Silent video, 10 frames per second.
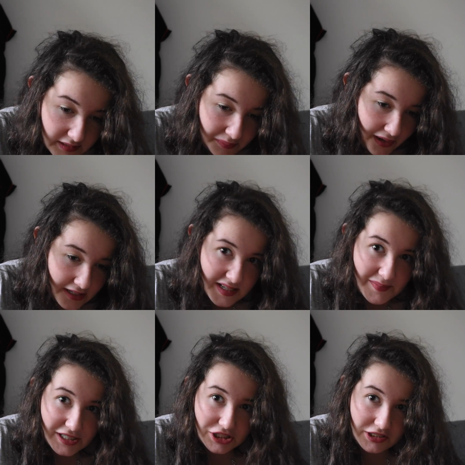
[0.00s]
surprised
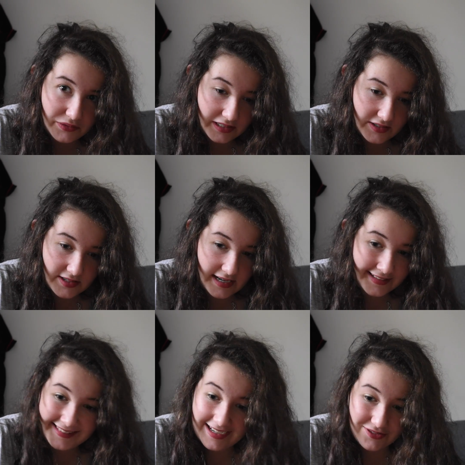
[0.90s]
I'm actually doing this because I
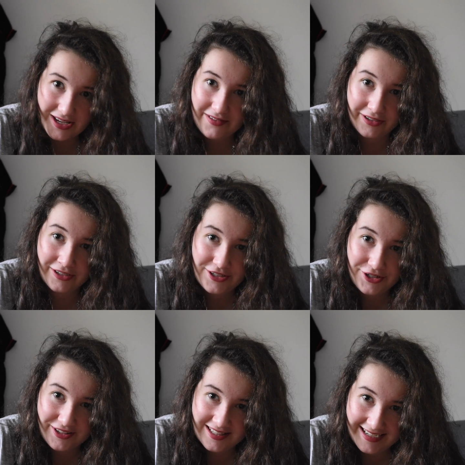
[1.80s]
didn't think I was ever gonna
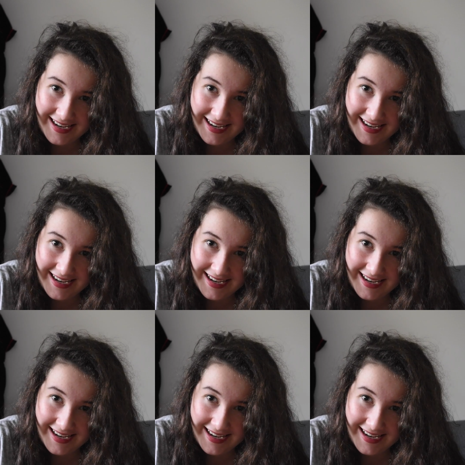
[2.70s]
do this